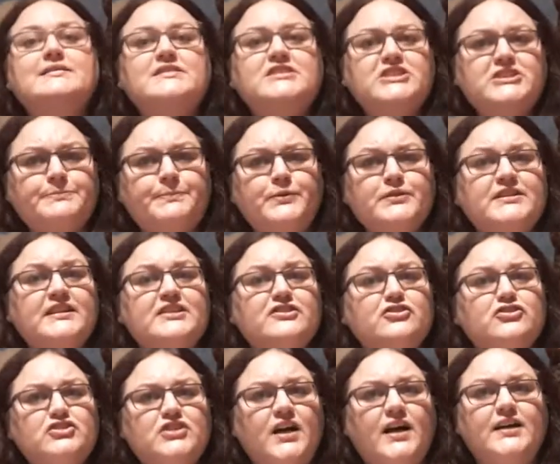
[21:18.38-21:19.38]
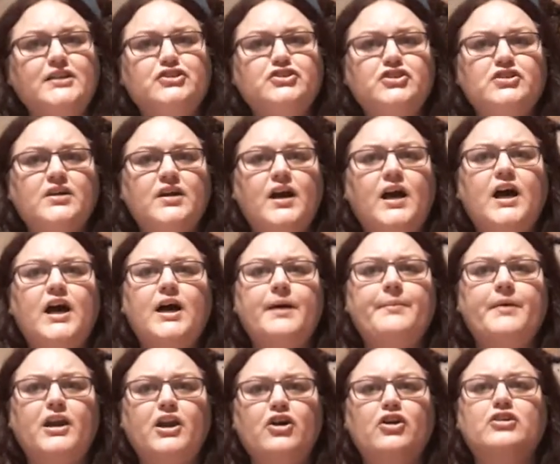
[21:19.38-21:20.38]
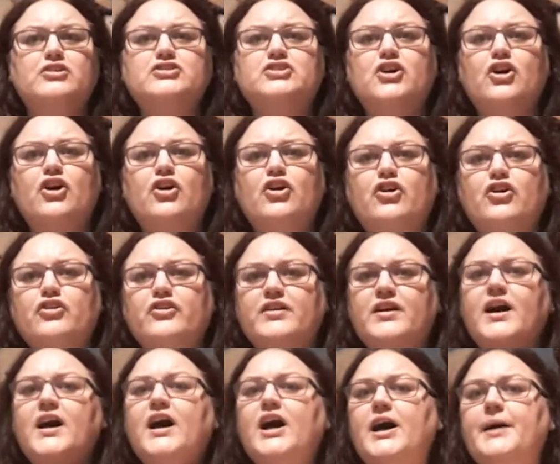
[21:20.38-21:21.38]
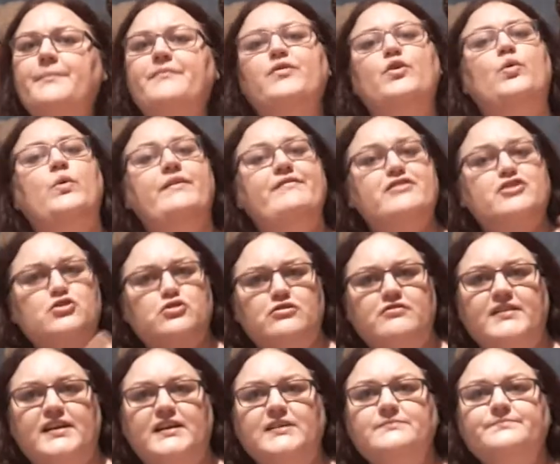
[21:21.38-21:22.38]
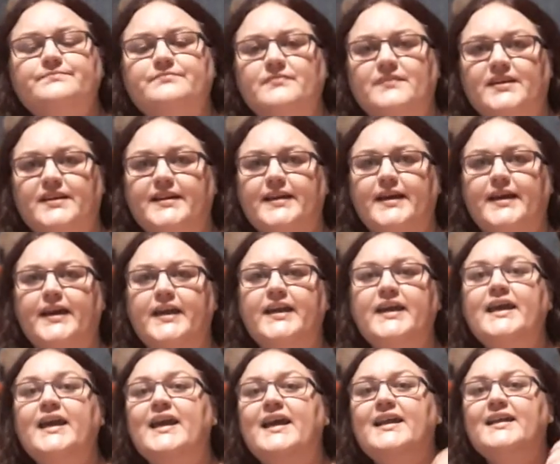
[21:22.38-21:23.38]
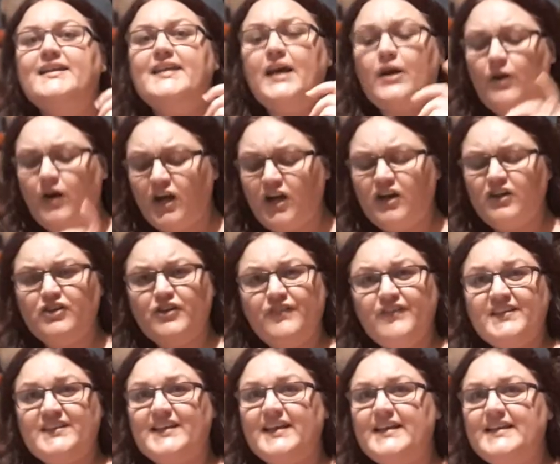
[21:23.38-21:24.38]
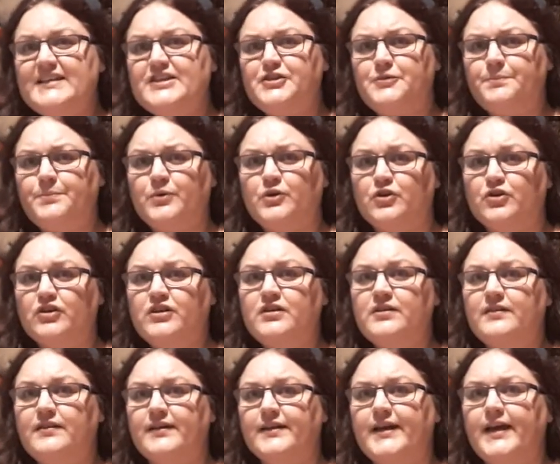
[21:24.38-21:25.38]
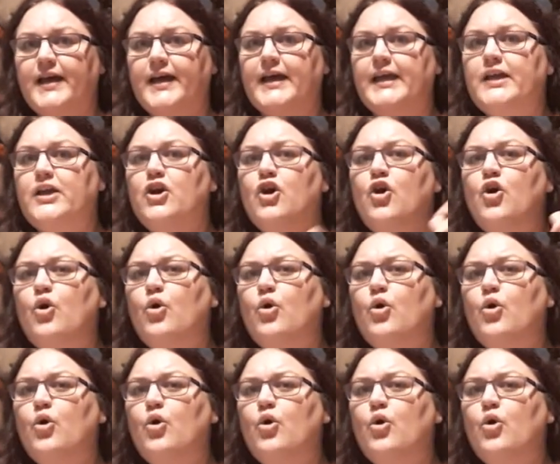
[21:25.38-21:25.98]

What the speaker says: This book does not touch a lot on Queen Victoria, okay? Now, I can't know if it's in this book, okay?